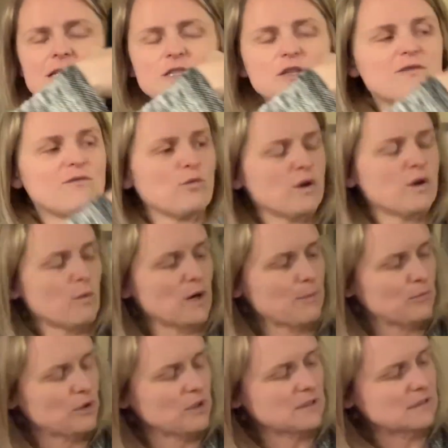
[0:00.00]
So you wanna
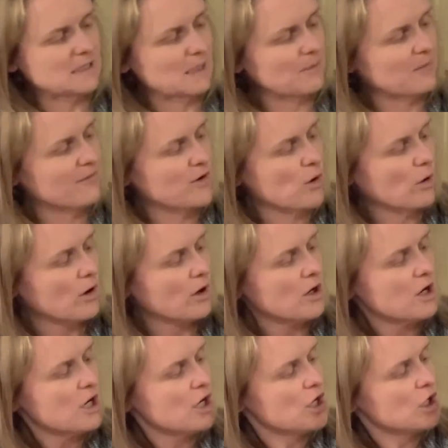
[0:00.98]
put some of your
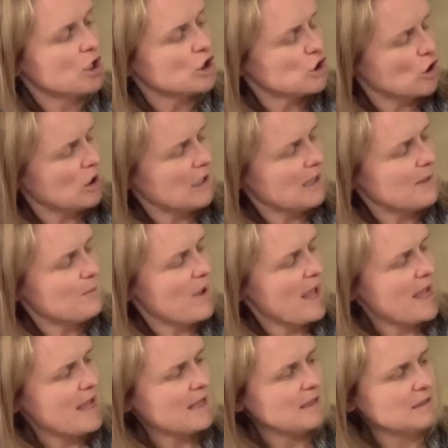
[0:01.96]
journaling
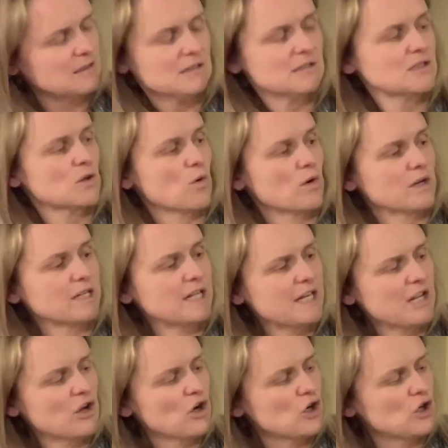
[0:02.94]
pins or
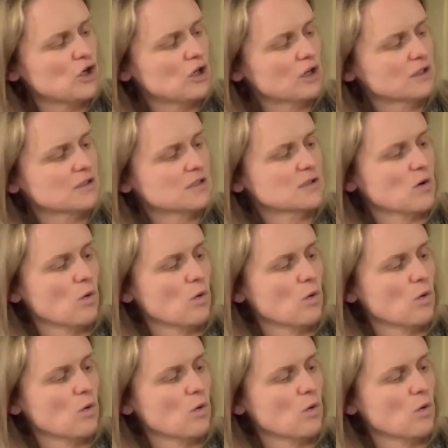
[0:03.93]
knitting hooks